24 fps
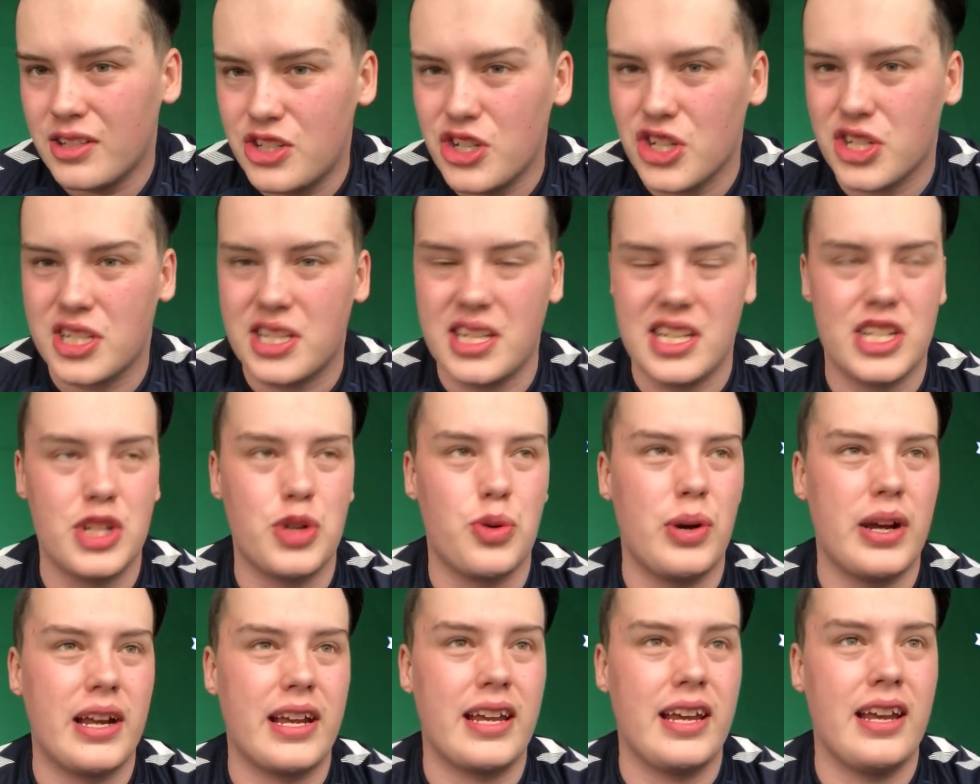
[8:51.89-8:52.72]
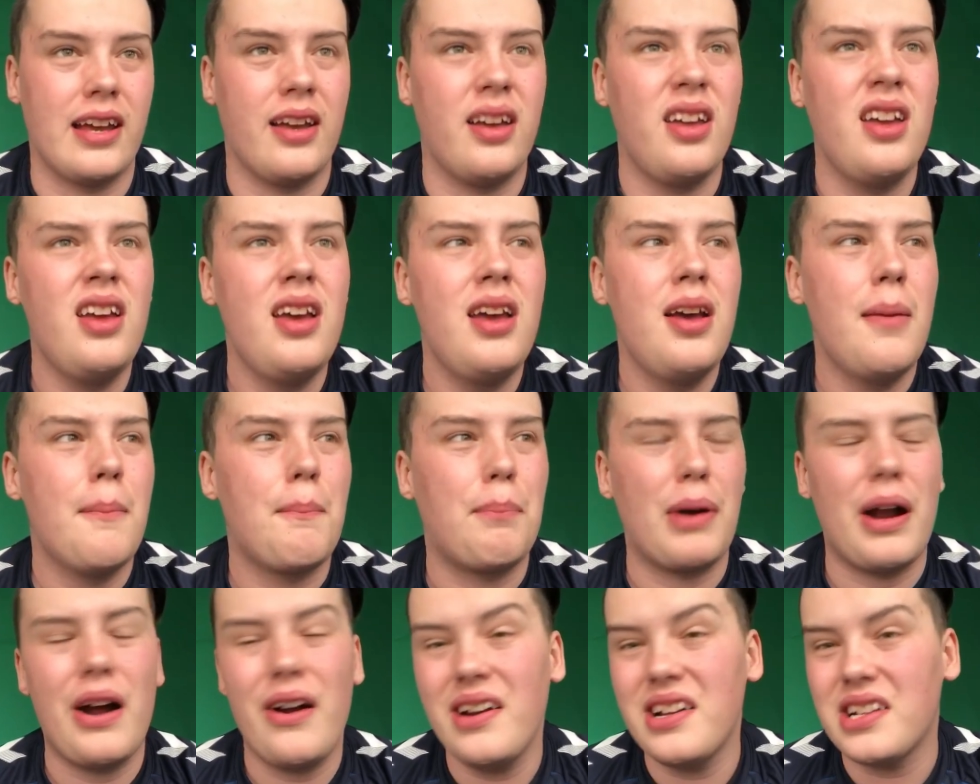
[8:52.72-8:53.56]
Just this quick here,
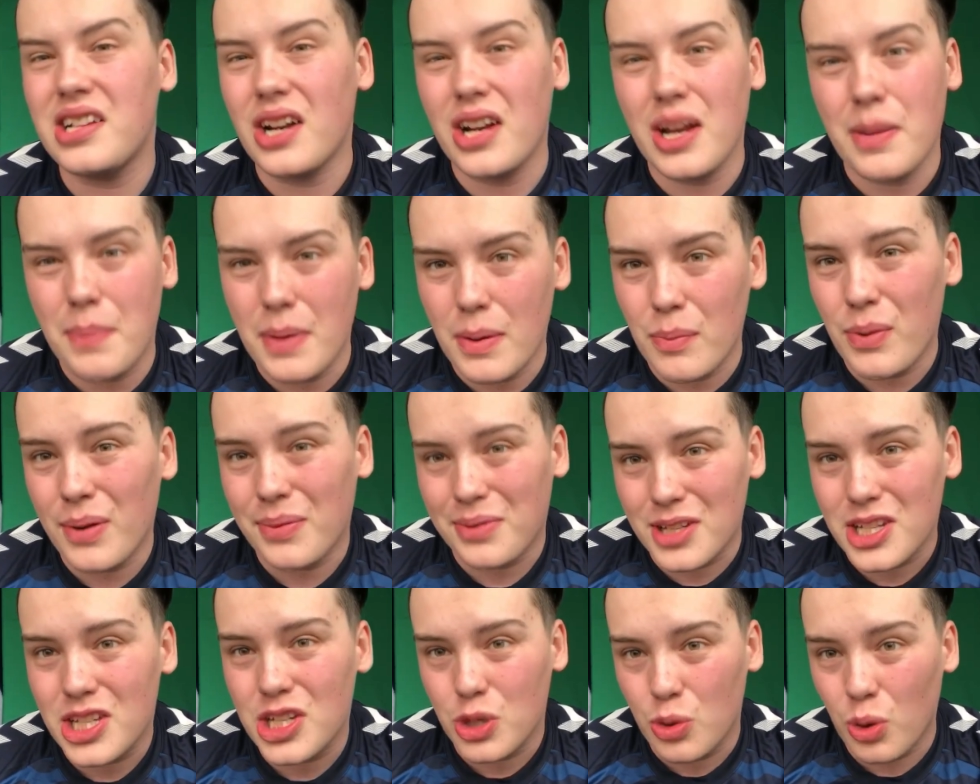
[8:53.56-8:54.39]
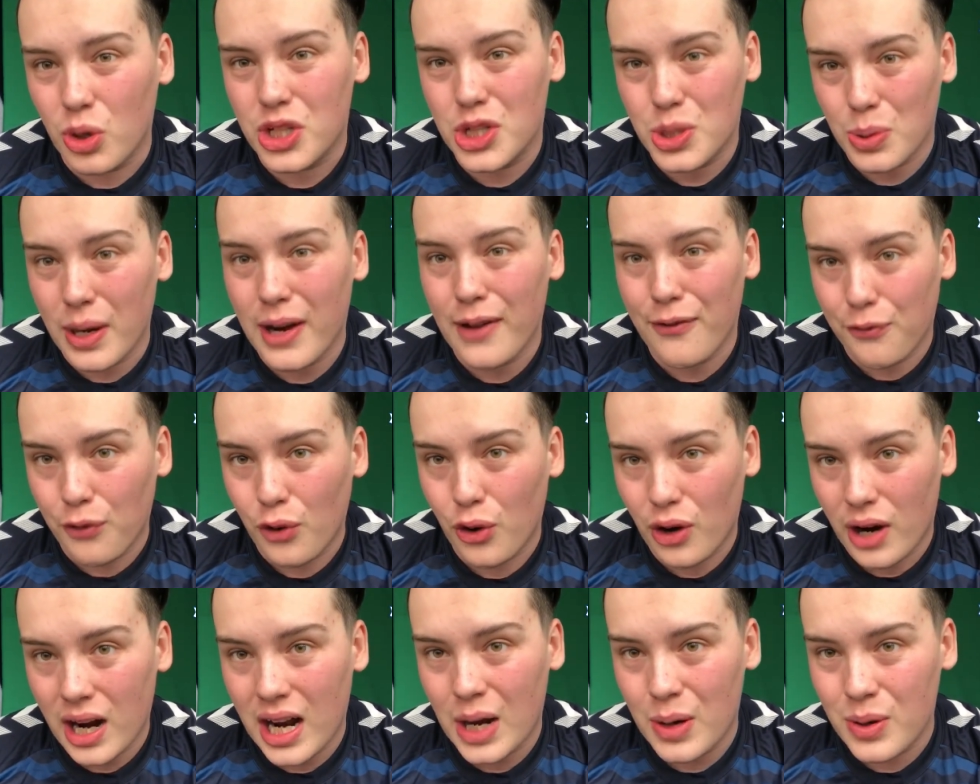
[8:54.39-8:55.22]
Brown has only been with the squad
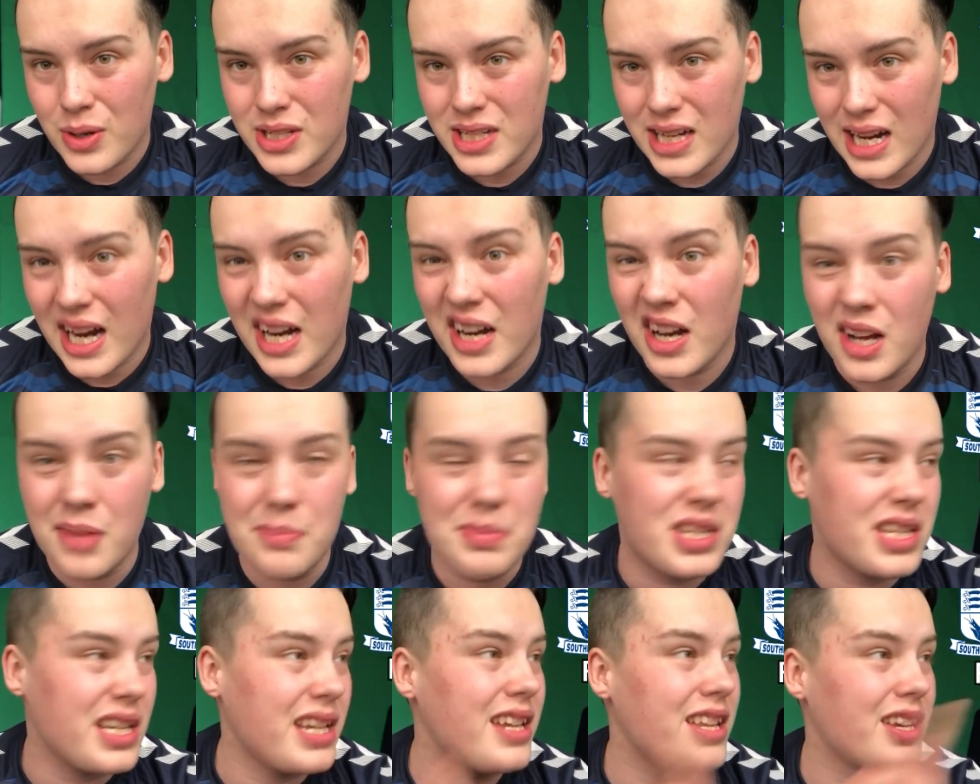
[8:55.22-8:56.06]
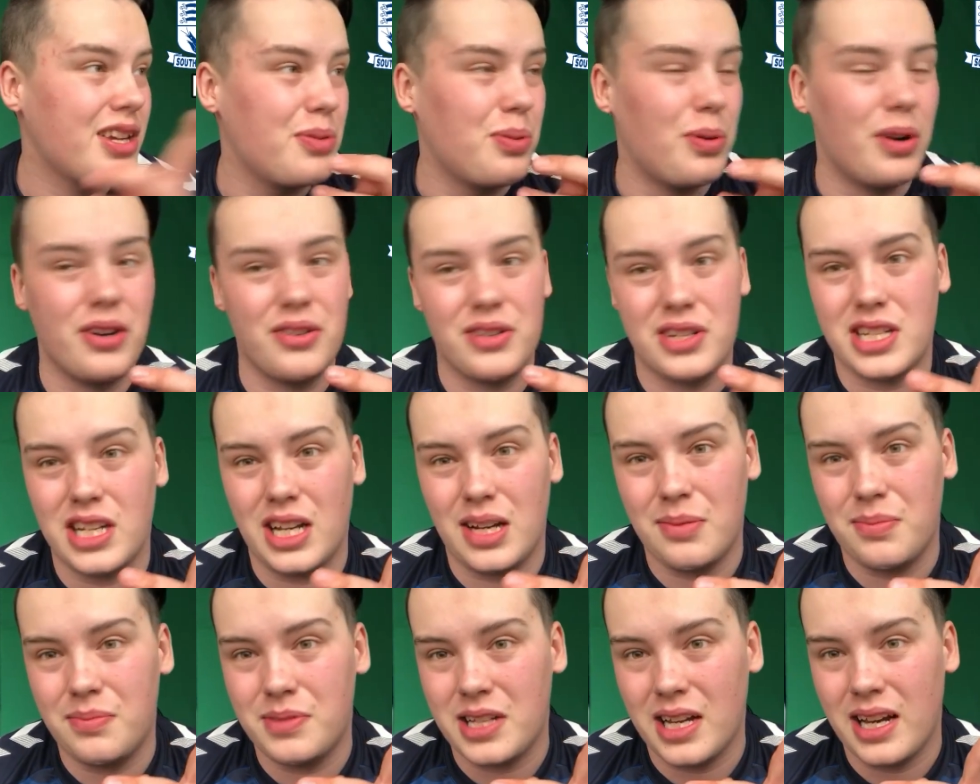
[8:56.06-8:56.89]
24 hours, and I'm seeing quotes
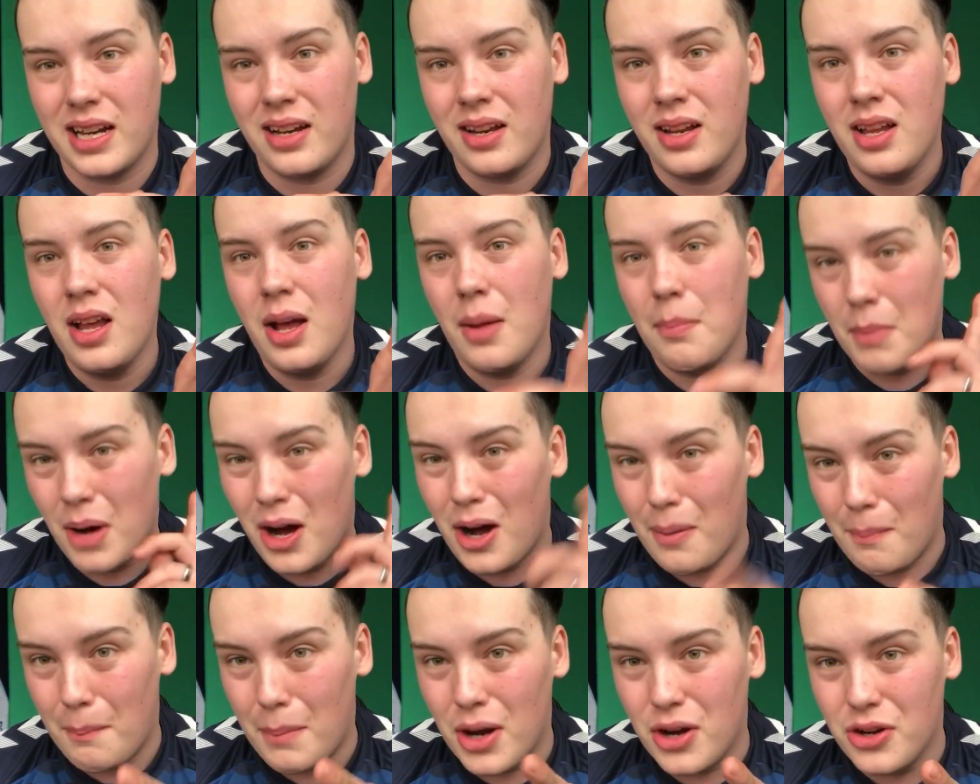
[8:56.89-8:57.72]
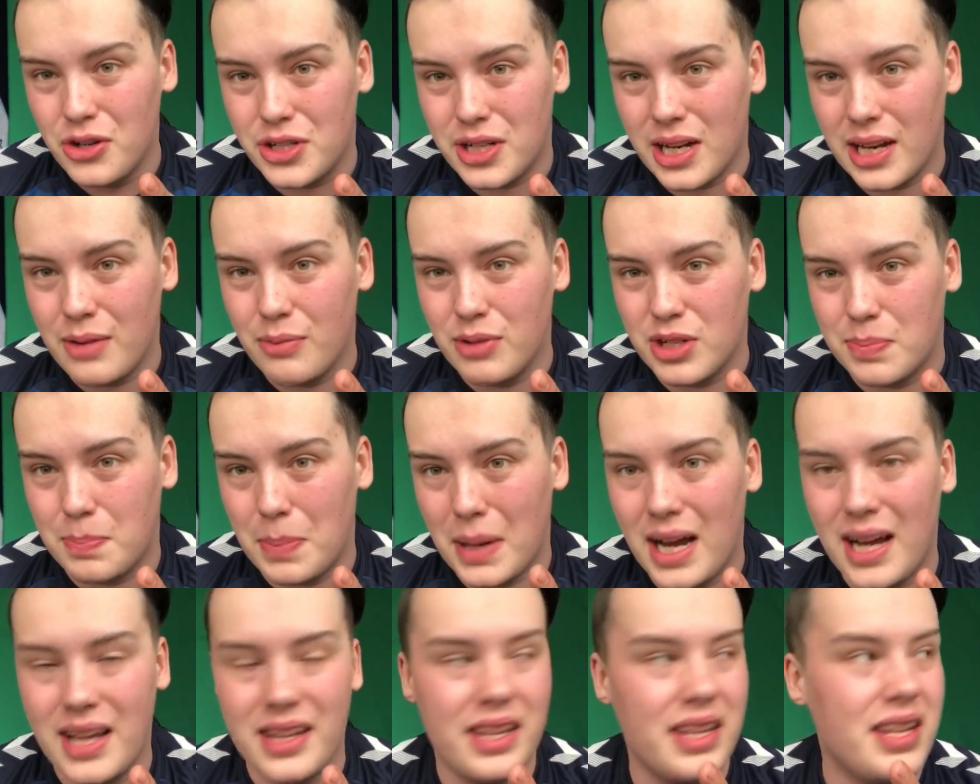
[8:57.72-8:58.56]
up saying Mark Moseley was
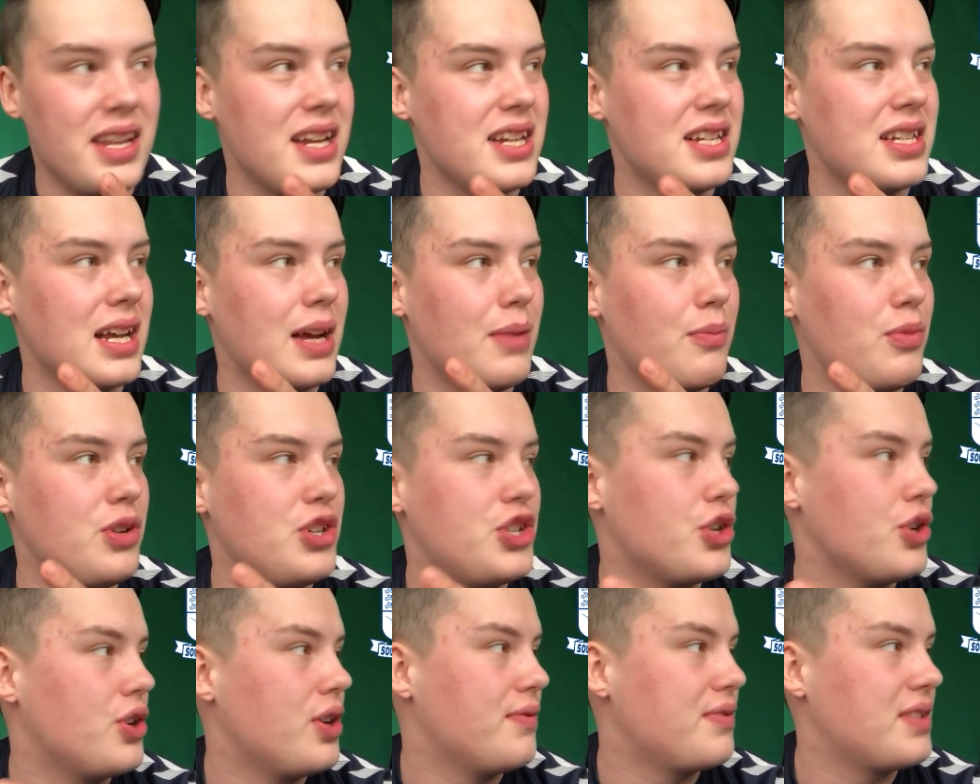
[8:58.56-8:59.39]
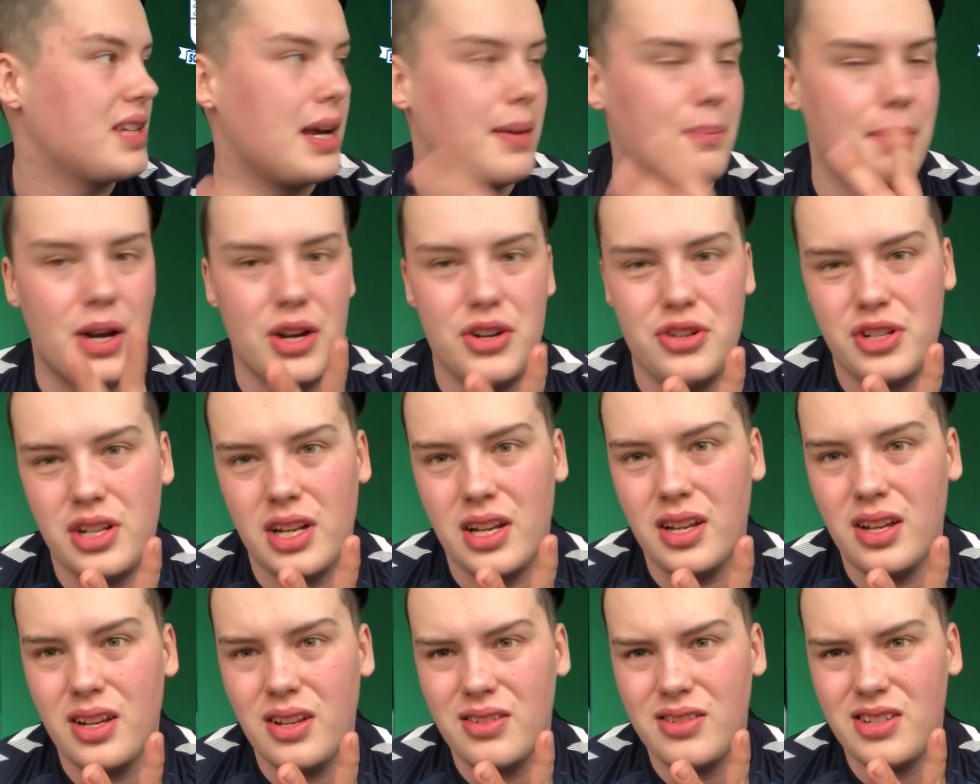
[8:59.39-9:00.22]
better than this, and we shouldn't have sat
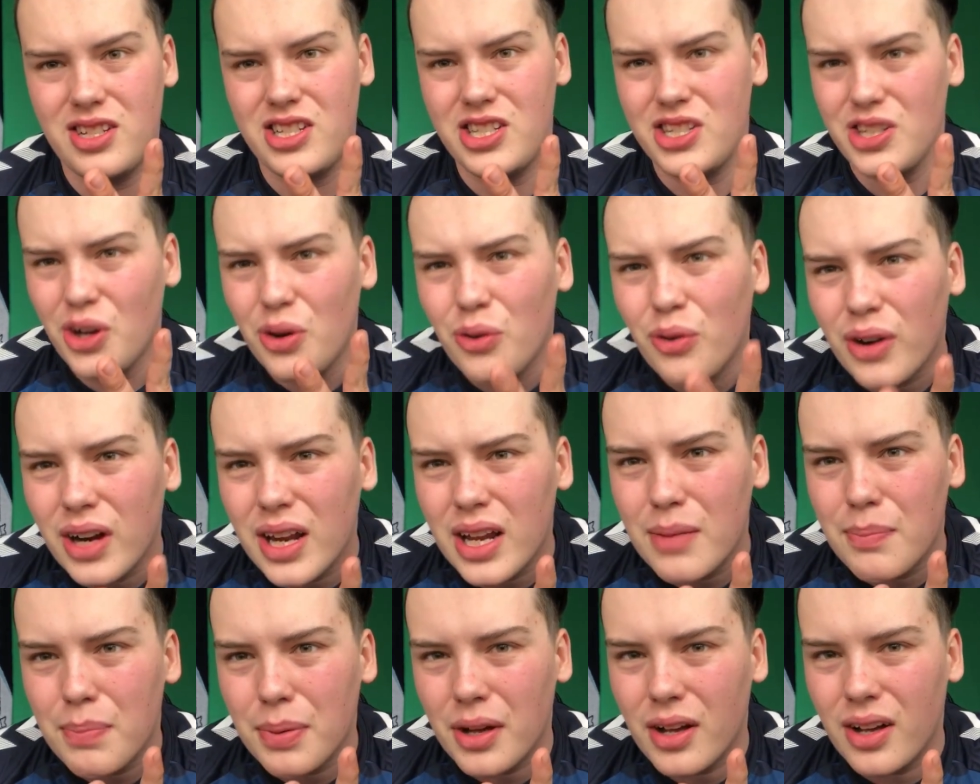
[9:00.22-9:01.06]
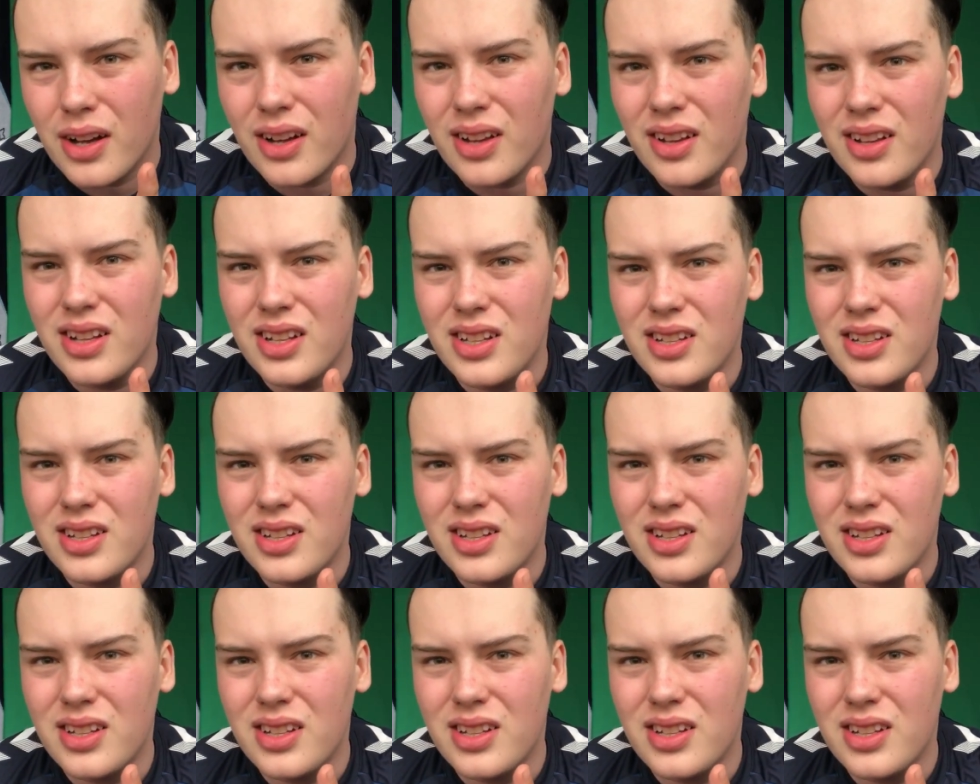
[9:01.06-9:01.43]
Moseley. Sorry, but